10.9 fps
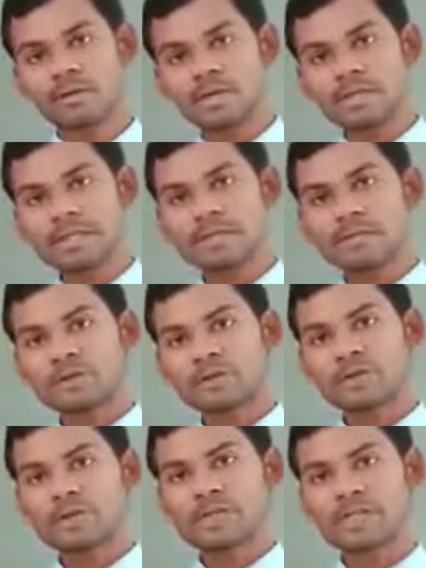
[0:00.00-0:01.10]
In this
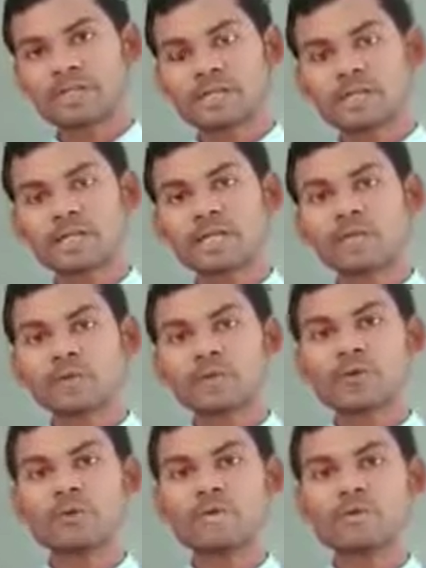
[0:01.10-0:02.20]
congruency,
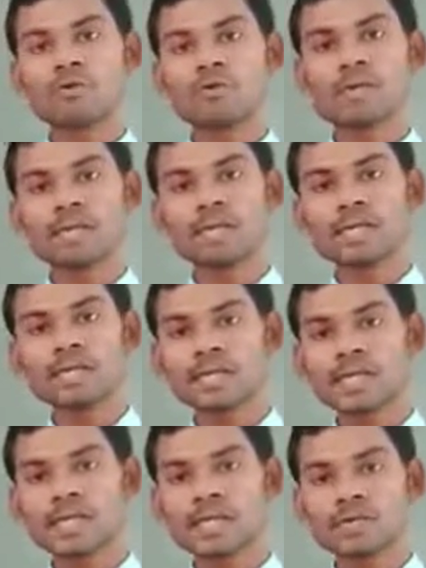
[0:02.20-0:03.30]
we only
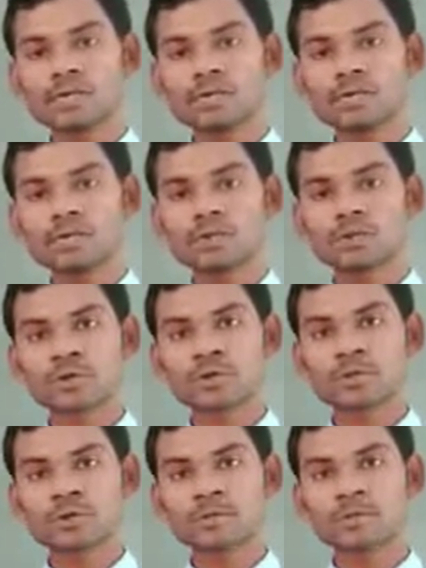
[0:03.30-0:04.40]
need to
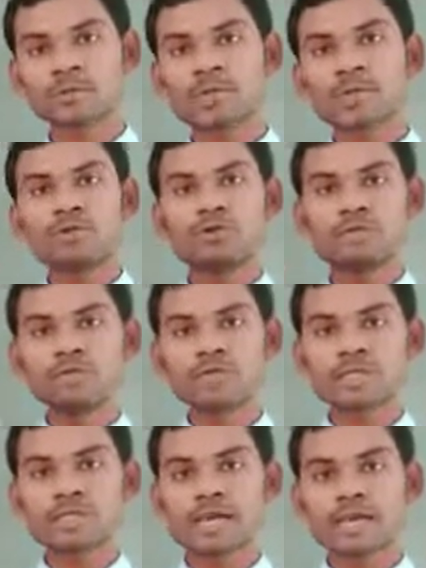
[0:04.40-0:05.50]
show
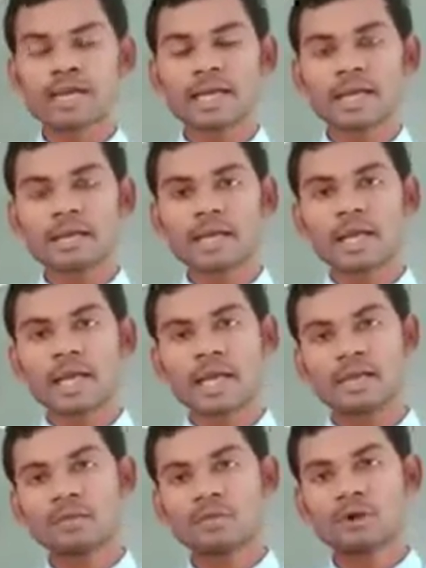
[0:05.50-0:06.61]
2 sides
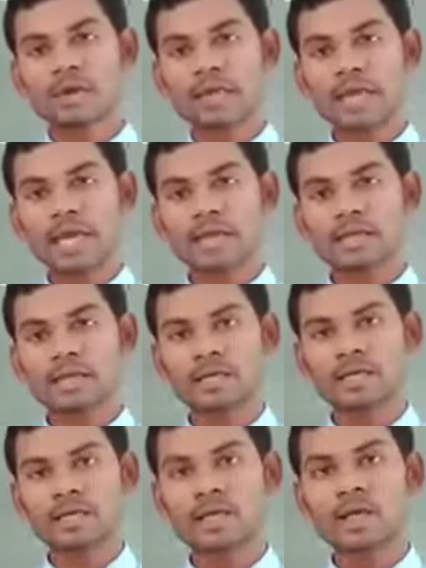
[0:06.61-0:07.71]
and 1
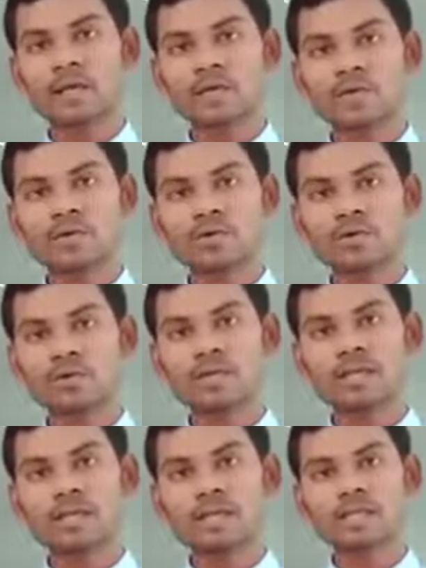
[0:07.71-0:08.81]
angle
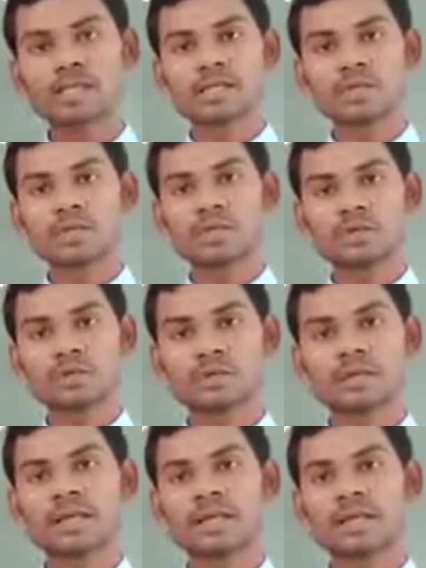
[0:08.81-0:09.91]
equal in the
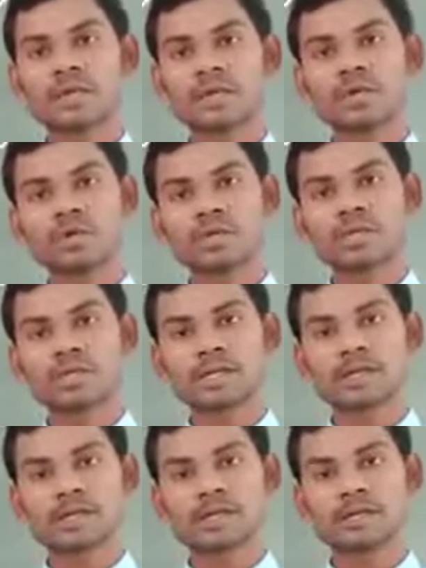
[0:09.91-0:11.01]
both sides, both
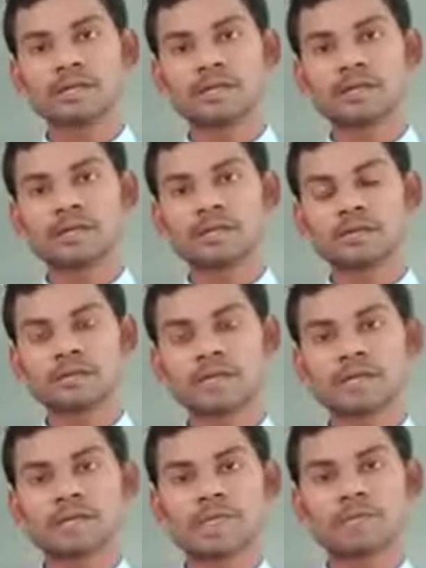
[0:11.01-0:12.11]
triangles.
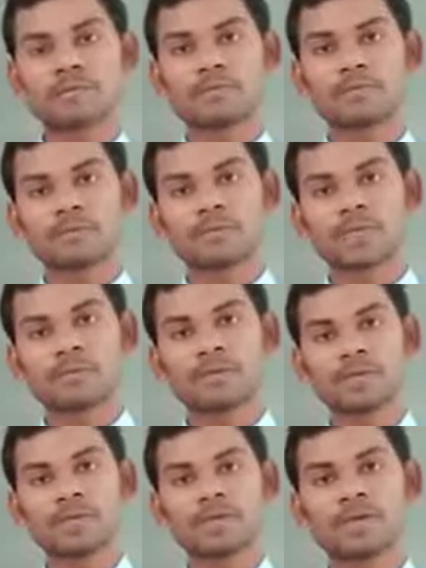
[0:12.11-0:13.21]
Therefore, they
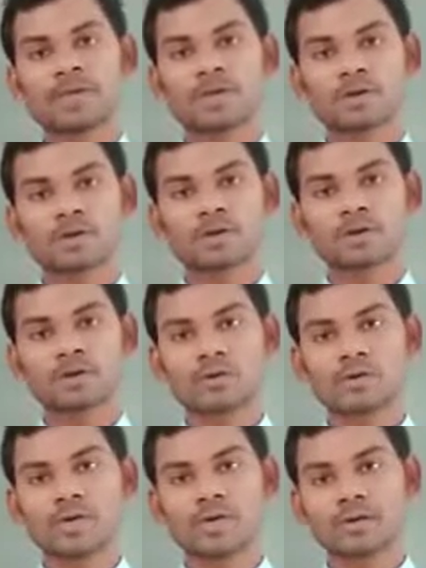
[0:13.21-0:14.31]
will be
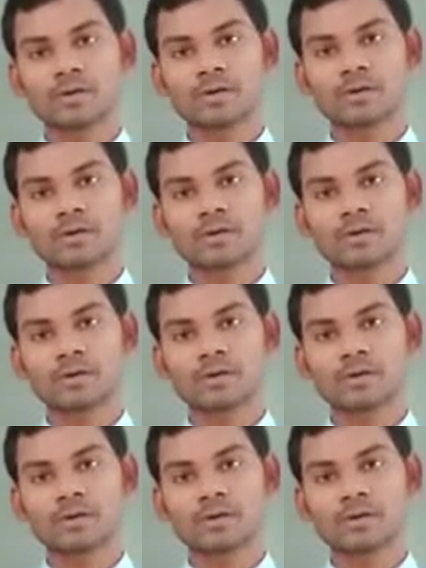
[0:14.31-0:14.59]
congruent.